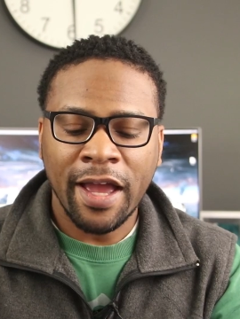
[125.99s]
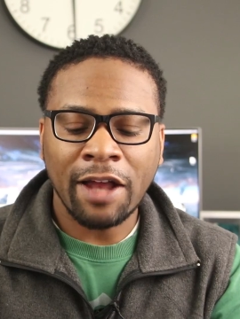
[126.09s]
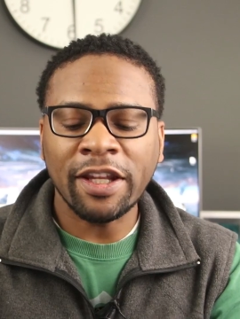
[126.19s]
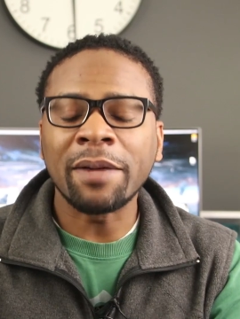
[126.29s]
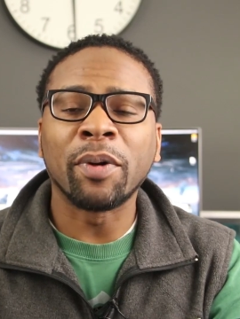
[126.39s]

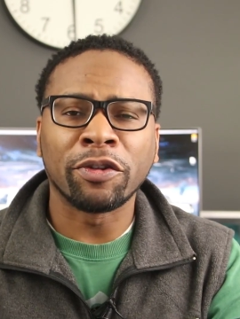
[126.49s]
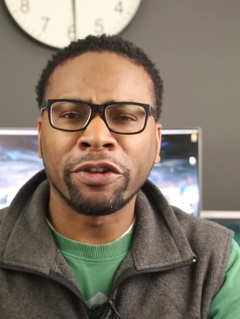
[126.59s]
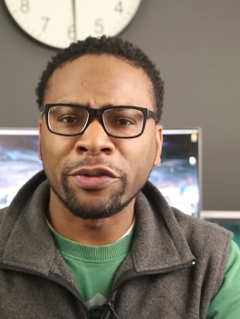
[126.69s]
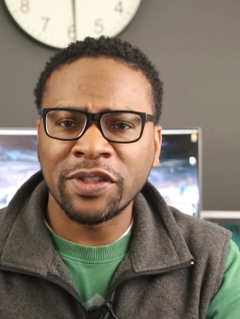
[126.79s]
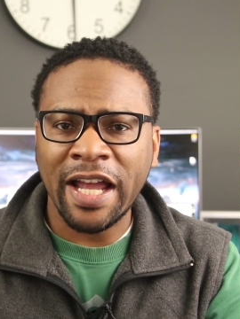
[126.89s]
I'll link both of
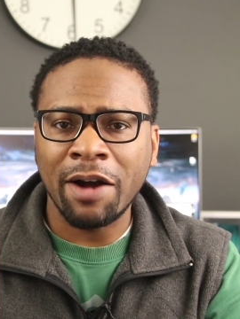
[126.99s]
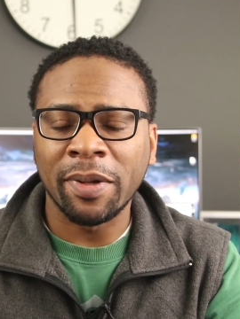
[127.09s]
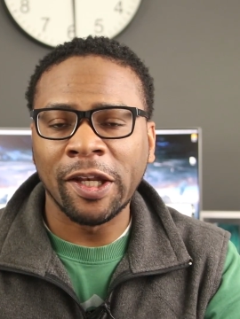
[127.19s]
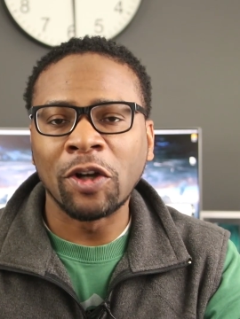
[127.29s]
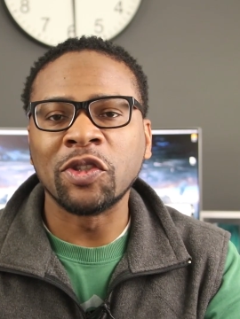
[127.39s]
those down
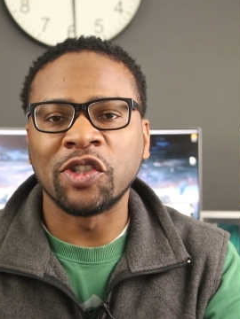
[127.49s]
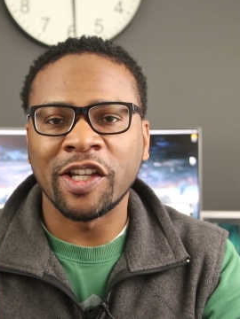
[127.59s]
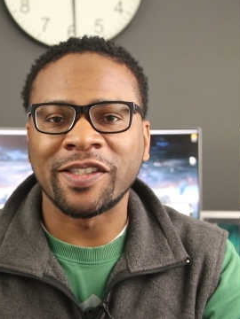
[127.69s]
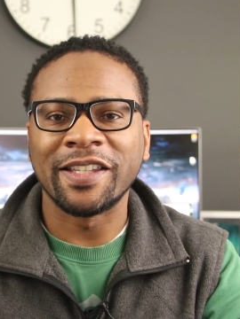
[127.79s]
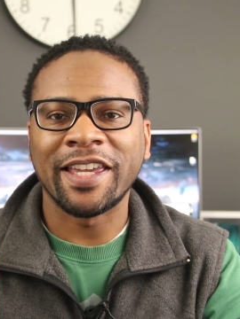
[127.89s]
below
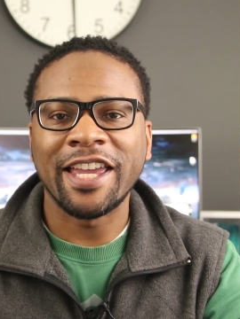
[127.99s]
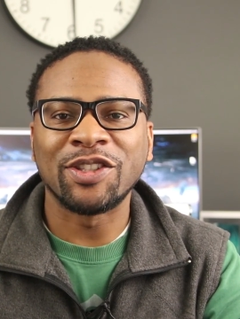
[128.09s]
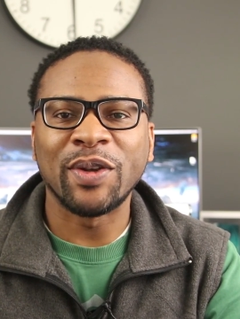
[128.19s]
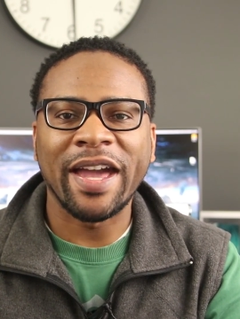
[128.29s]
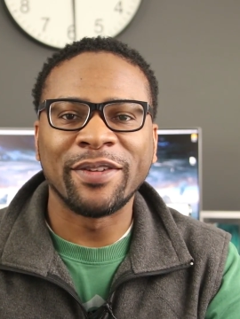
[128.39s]
just in
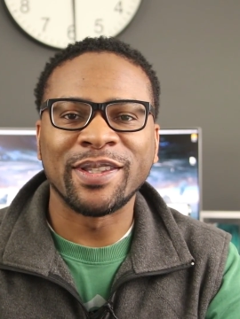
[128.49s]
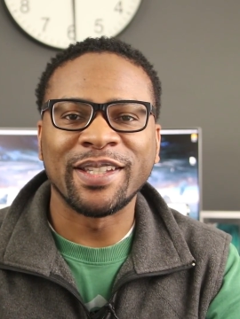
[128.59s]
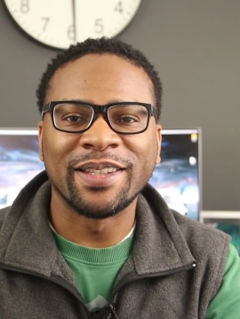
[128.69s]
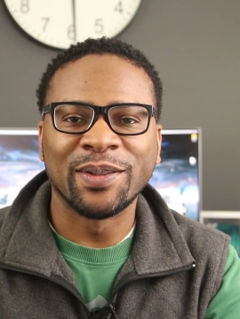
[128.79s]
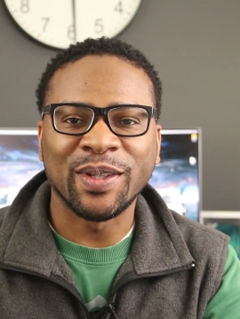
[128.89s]
case you haven't
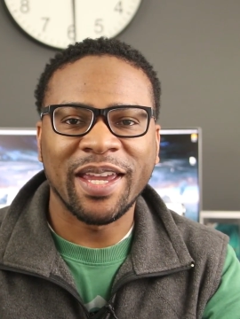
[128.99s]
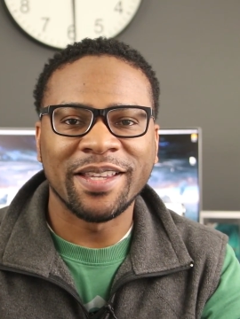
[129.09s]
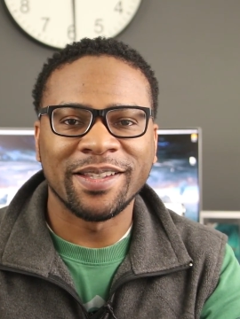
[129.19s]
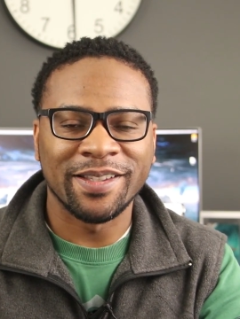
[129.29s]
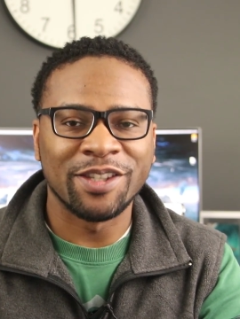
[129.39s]
seen those
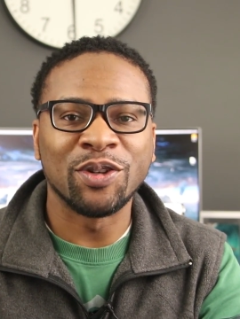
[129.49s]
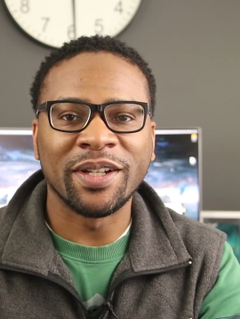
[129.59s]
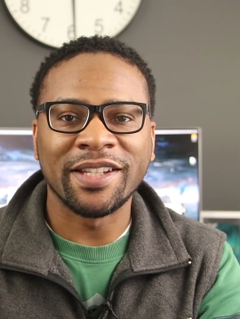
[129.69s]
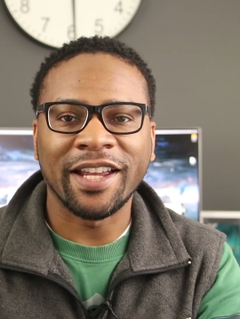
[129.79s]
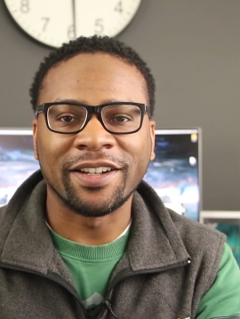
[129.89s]
cases, and you
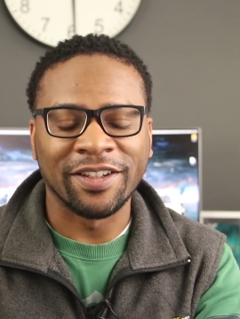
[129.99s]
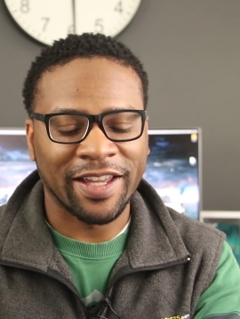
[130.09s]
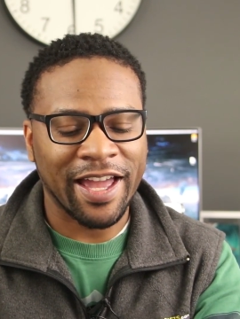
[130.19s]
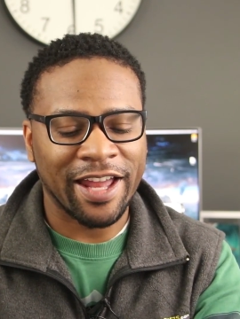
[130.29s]
can take a look